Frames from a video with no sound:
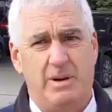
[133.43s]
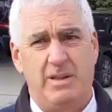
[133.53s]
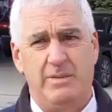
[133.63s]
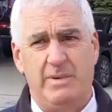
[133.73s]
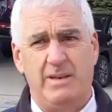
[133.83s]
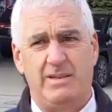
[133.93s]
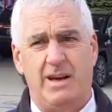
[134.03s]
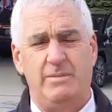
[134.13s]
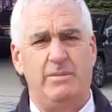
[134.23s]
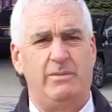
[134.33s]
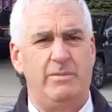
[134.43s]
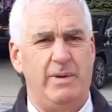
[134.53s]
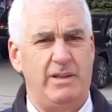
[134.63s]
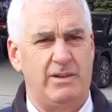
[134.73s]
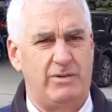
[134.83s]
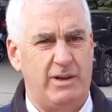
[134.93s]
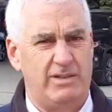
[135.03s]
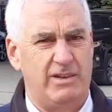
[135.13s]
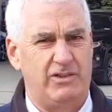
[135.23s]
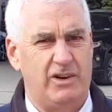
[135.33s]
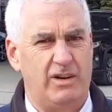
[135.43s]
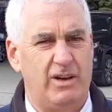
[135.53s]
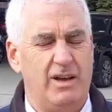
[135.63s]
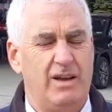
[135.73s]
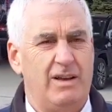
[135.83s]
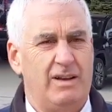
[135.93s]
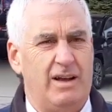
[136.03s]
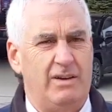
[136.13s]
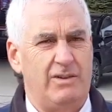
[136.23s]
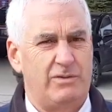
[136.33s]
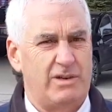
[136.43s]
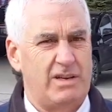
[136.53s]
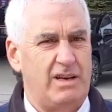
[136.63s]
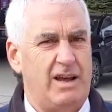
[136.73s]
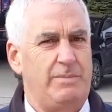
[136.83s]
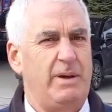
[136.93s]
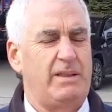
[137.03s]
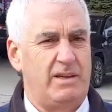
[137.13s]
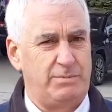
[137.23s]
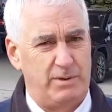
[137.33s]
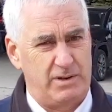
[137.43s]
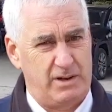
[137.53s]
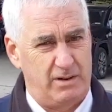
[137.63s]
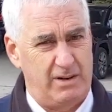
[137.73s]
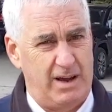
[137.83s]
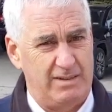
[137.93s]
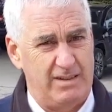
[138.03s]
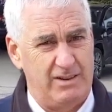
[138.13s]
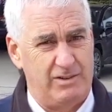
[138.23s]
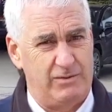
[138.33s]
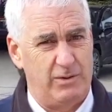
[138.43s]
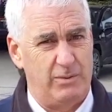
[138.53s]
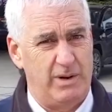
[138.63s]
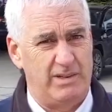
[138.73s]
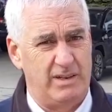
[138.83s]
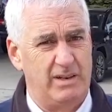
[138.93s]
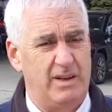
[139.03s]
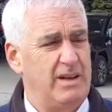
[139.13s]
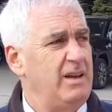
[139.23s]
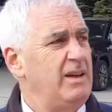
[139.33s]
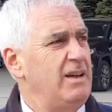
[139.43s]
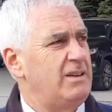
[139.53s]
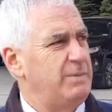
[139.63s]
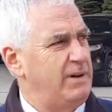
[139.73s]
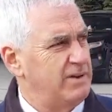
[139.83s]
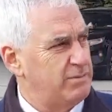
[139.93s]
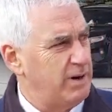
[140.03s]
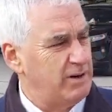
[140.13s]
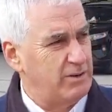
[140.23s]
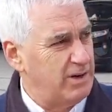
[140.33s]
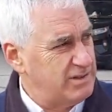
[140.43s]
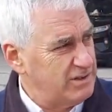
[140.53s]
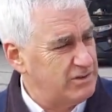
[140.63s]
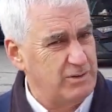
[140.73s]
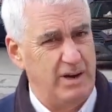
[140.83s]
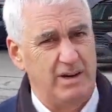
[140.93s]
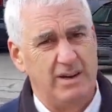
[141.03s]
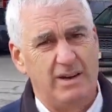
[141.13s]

but in the meantime, we've made the transition. Now, interestingly, I picked this particular gas station for a reason. It's because right across the street